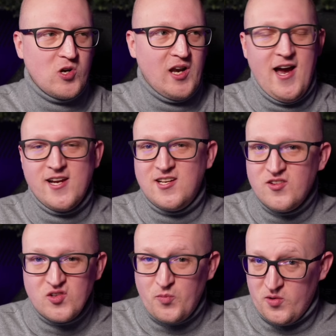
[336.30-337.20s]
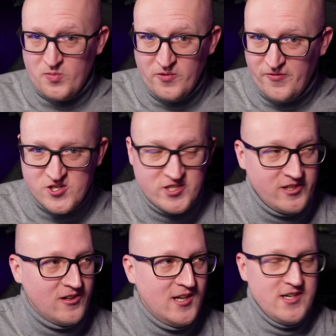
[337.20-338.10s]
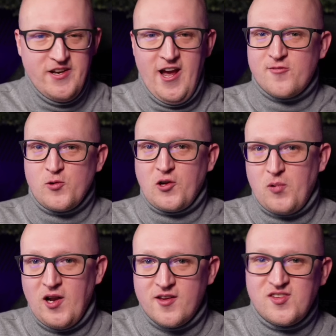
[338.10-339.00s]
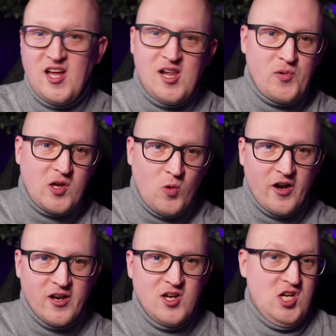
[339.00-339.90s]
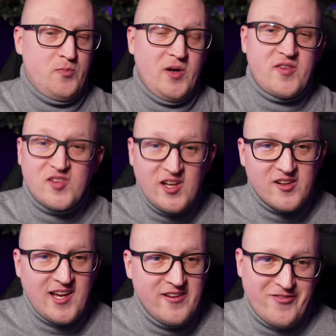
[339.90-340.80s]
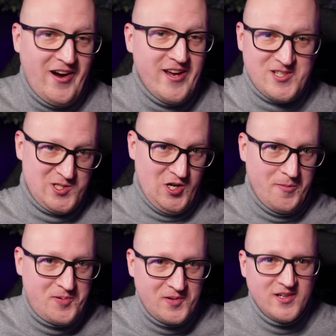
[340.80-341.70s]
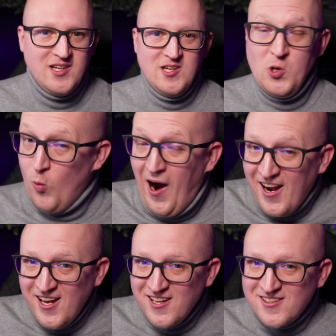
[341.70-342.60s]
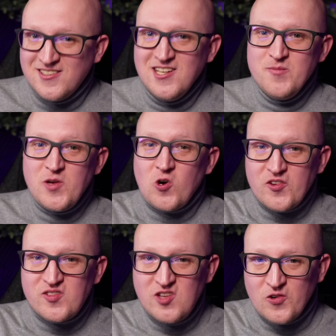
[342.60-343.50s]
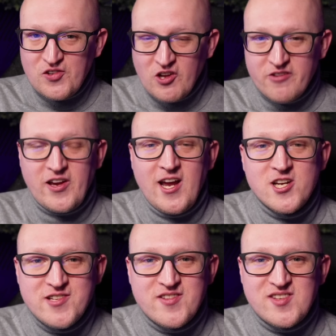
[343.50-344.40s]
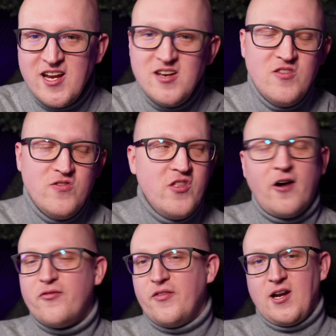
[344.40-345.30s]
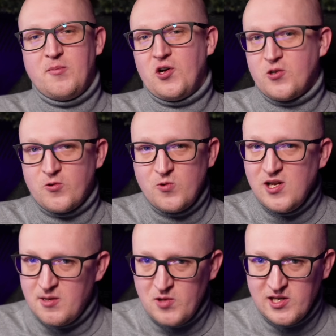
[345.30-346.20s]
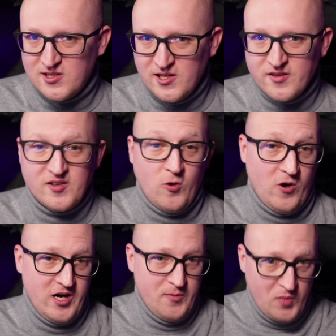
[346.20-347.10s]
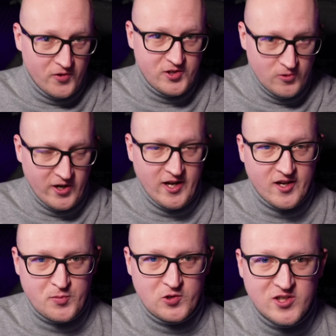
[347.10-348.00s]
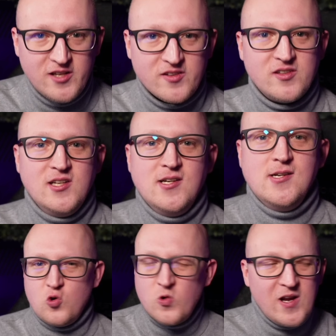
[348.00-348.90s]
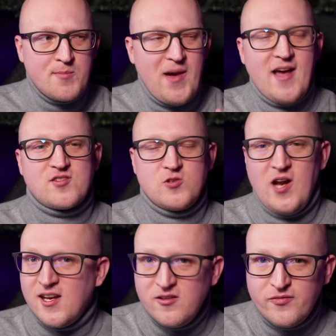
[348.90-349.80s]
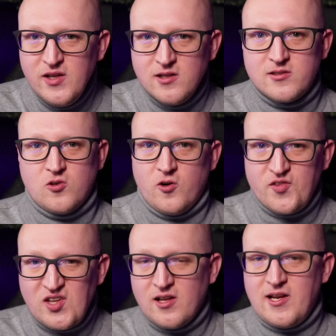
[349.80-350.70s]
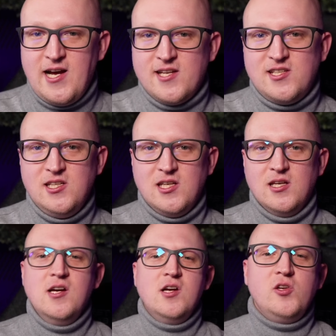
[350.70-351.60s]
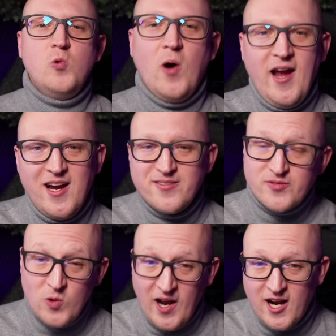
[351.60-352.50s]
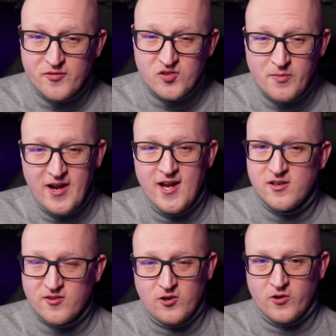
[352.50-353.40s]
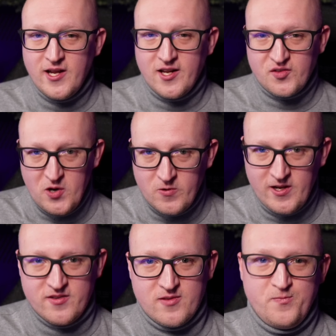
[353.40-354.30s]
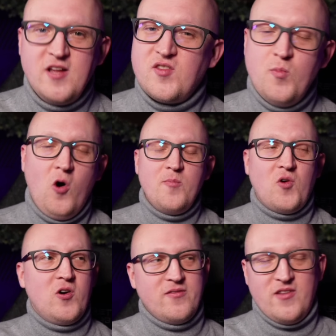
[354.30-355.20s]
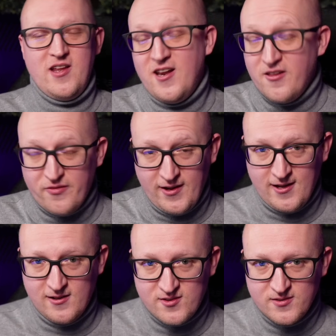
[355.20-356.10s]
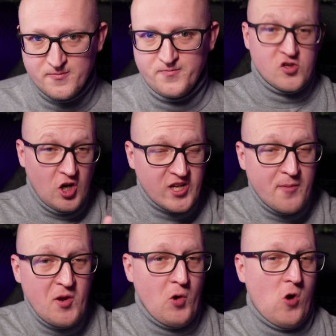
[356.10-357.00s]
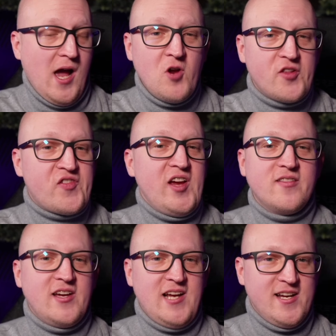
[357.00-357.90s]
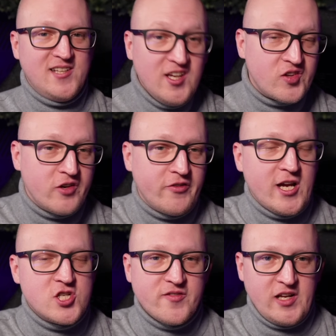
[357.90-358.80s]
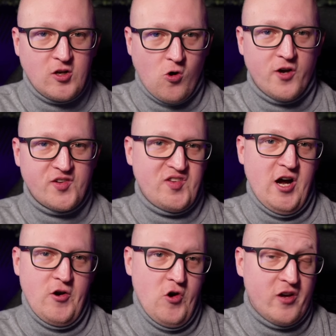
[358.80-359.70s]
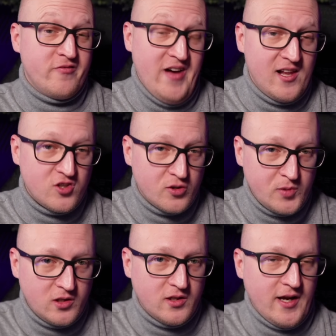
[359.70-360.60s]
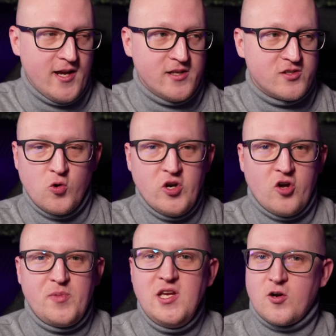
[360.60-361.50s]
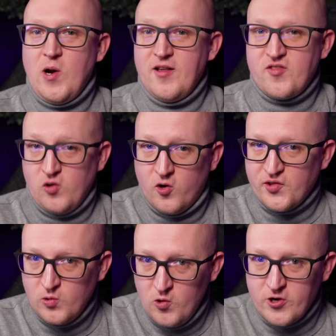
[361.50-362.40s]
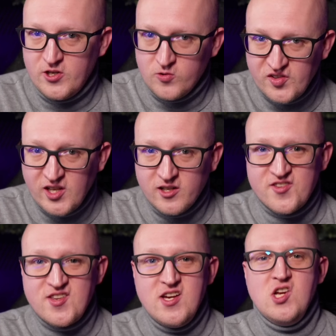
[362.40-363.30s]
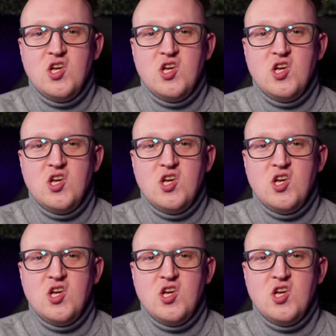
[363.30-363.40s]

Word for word: Google IT Support Professional, Network Plus, LPIC 1, but still can't find a job. Why? Because those certifications say nothing about your real abilities or about your expertise. To really master any field or skill in IT, you have to have some hands-on experience. It's more important than anything else. But don't get me wrong, I'm not saying that IT certifications and courses are not valuable and could not be a great source to learn new skills,